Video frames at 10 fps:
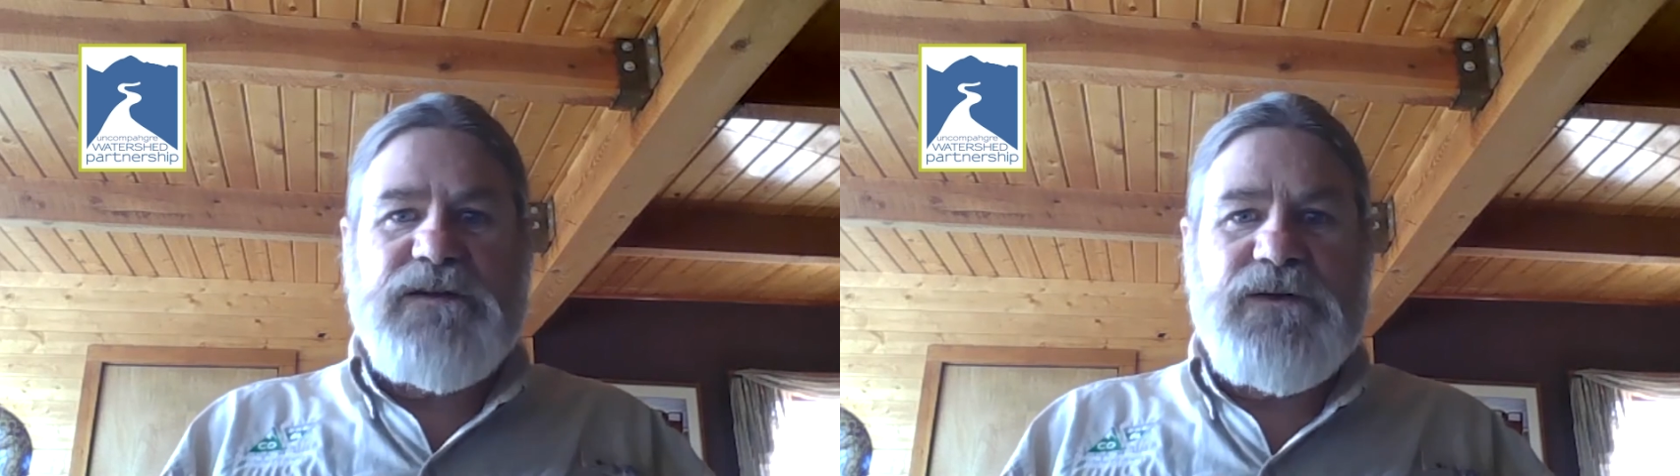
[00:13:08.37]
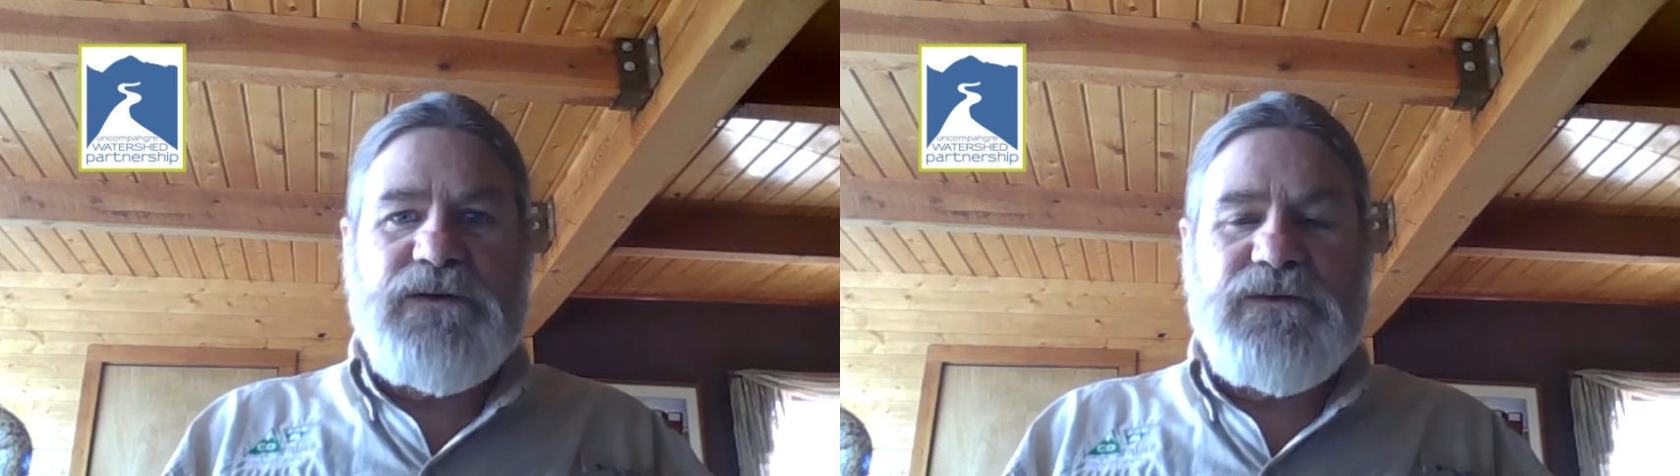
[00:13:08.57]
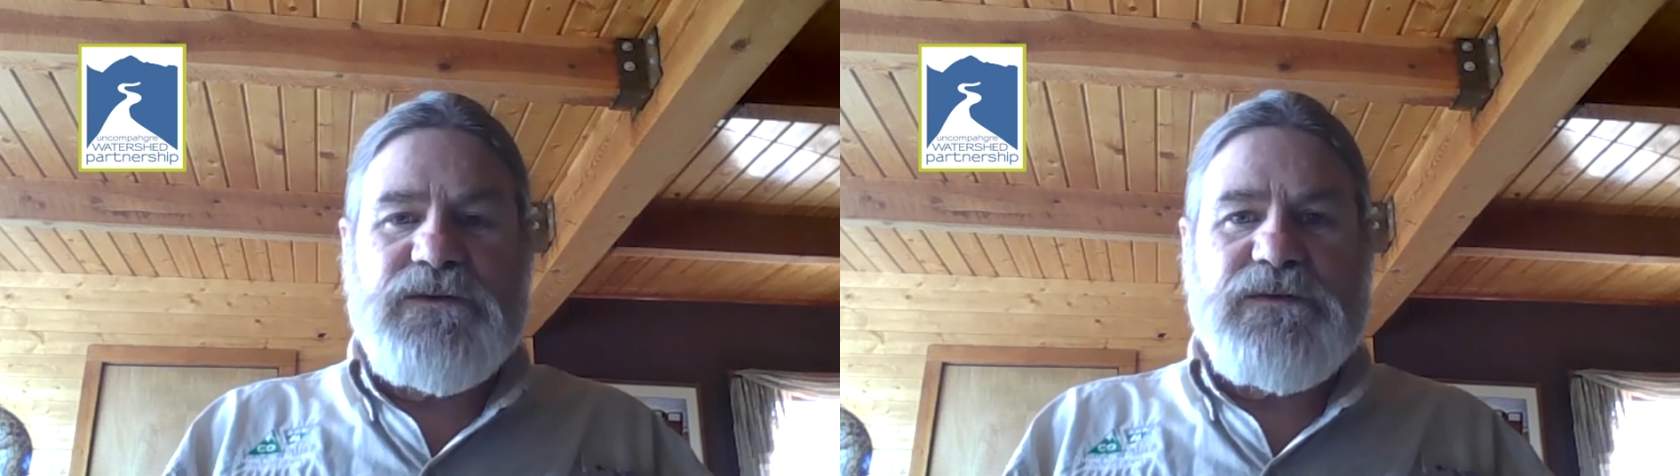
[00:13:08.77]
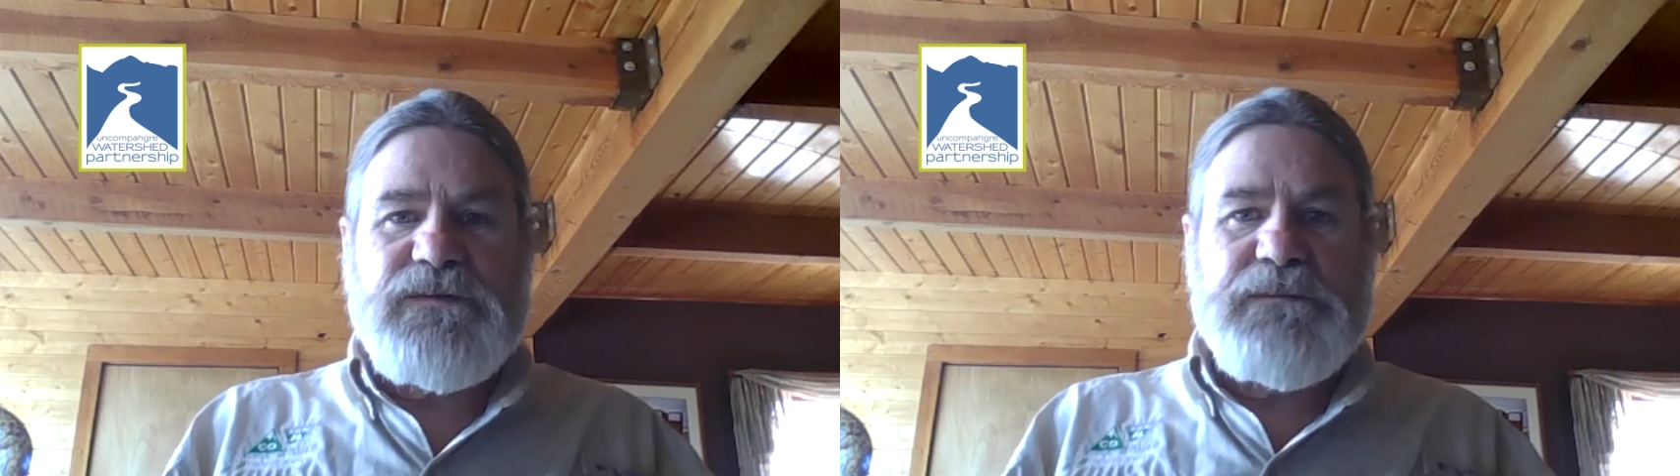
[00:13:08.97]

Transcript: those